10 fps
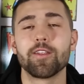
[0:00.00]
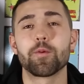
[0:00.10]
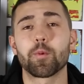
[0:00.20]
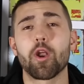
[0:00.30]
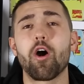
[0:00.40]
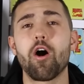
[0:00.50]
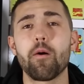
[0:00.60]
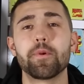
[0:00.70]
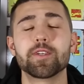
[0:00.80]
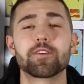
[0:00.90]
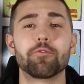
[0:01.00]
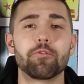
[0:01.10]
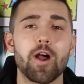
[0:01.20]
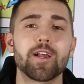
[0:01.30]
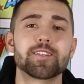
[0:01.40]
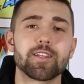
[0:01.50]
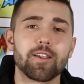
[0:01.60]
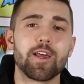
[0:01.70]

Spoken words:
Then we're gonna hop into Rising